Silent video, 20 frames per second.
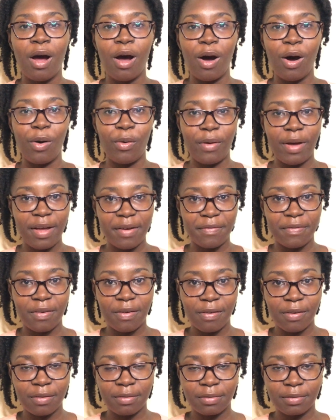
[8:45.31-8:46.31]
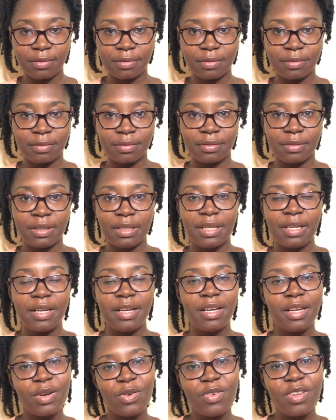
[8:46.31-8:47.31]
However,
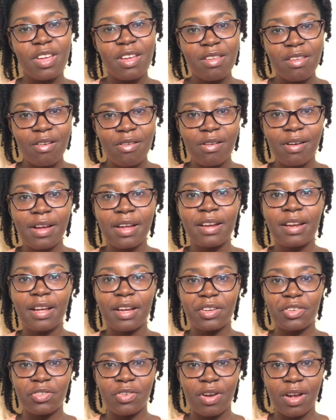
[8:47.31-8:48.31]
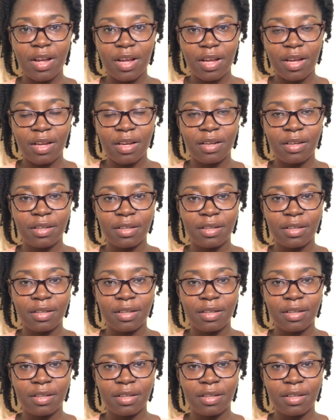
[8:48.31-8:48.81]
you're young and you try.